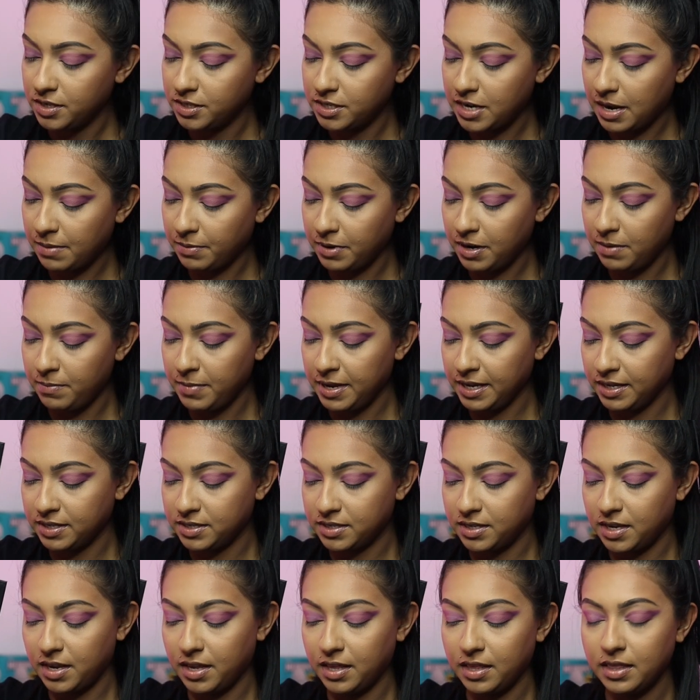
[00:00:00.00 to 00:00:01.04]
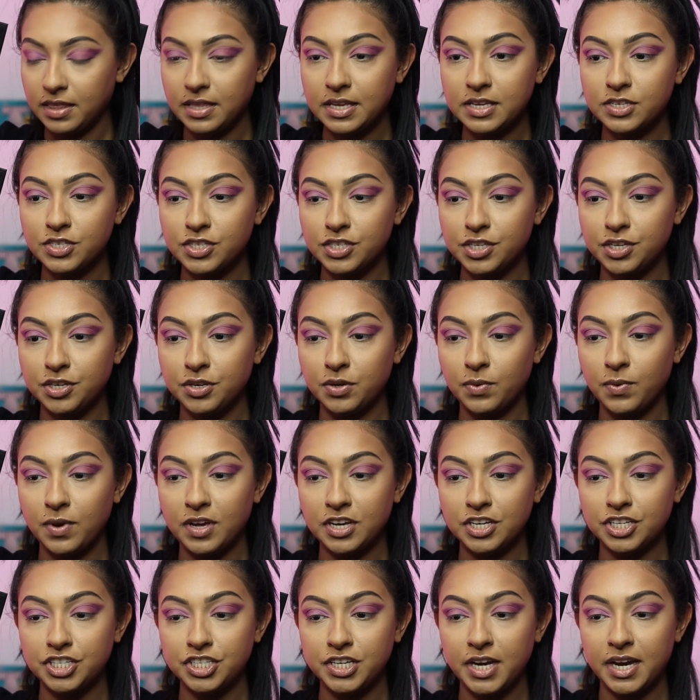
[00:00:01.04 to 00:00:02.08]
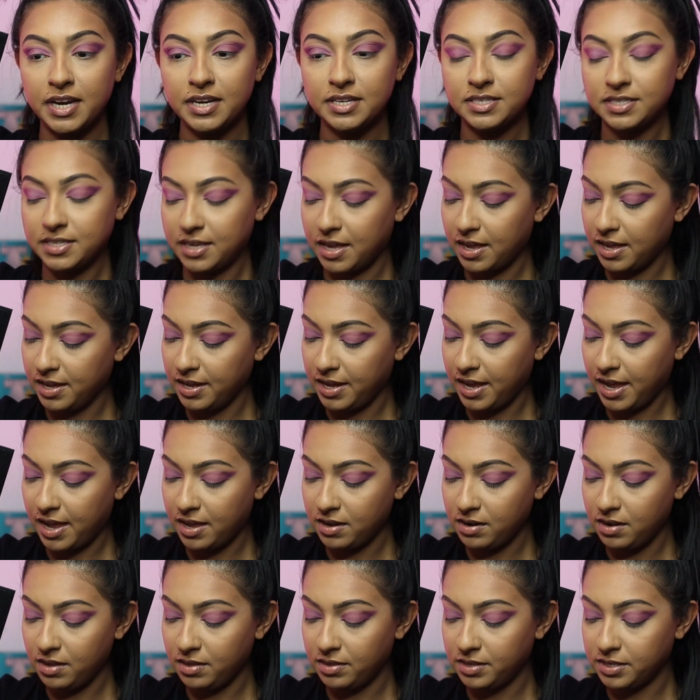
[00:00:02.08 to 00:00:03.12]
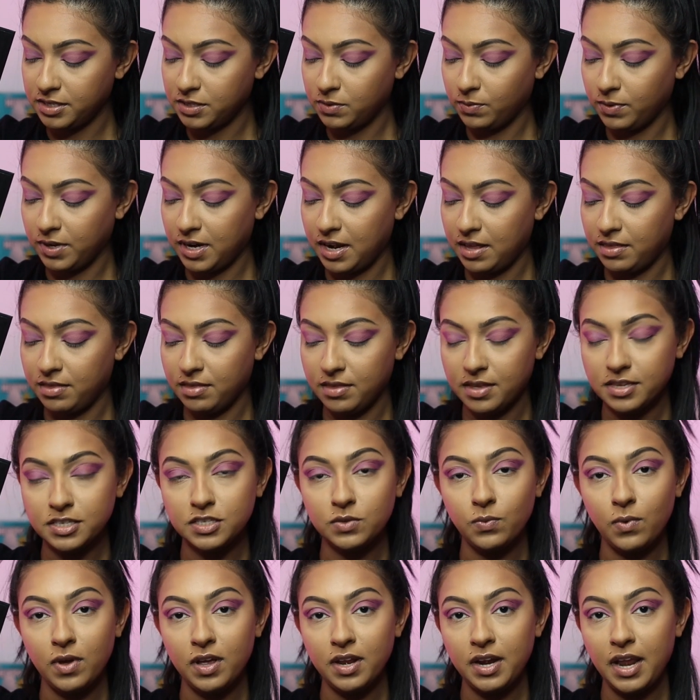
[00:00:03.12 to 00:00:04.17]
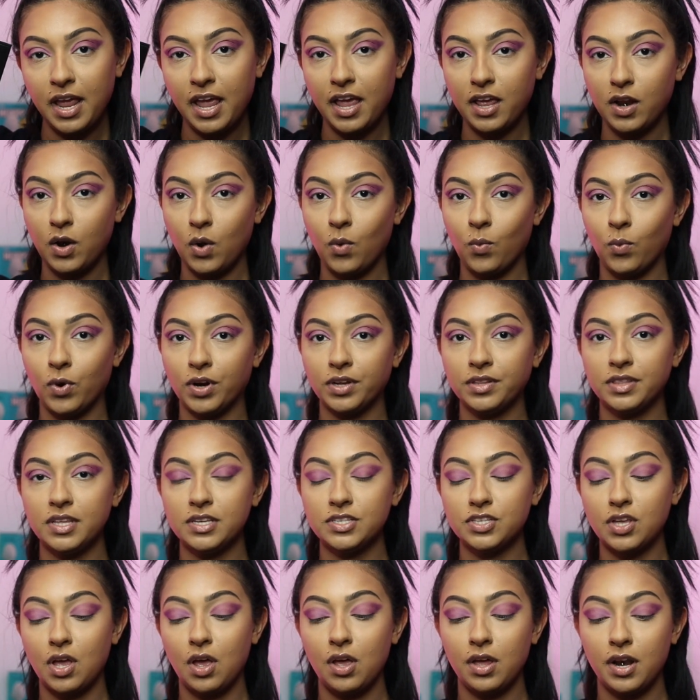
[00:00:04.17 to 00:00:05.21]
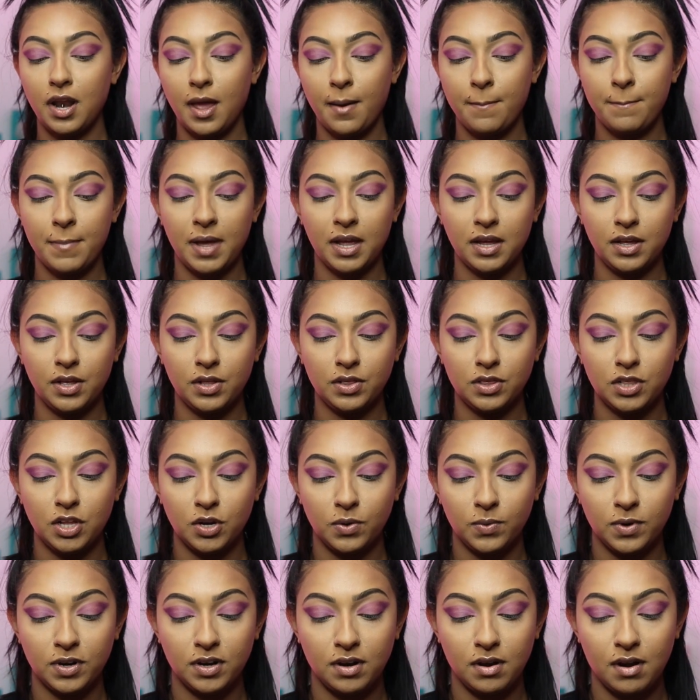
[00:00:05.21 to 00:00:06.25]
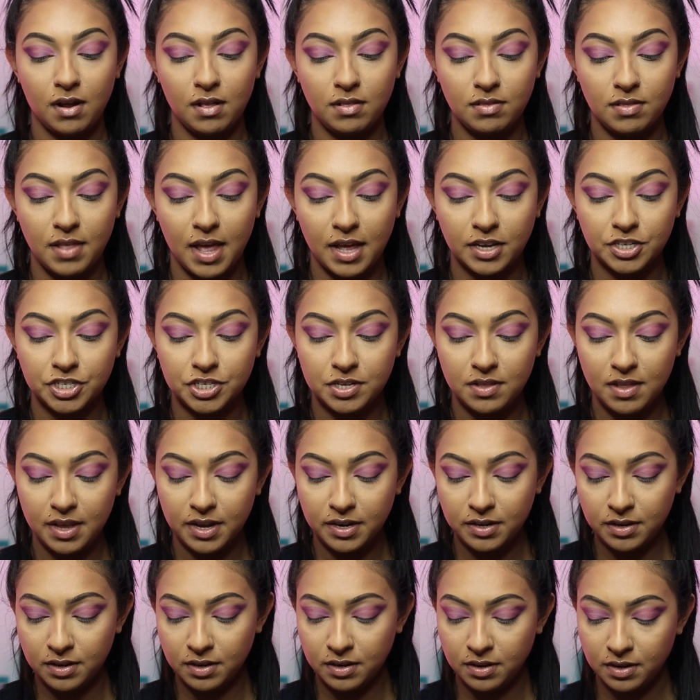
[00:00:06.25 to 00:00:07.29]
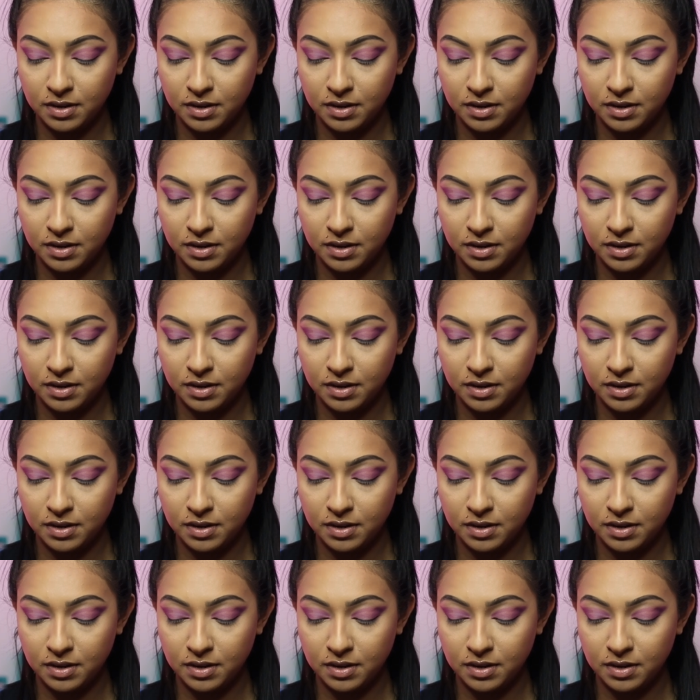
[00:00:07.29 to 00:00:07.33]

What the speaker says: So now I'm going to mix these two shades again, this one and this one, and work this on my lower lash line.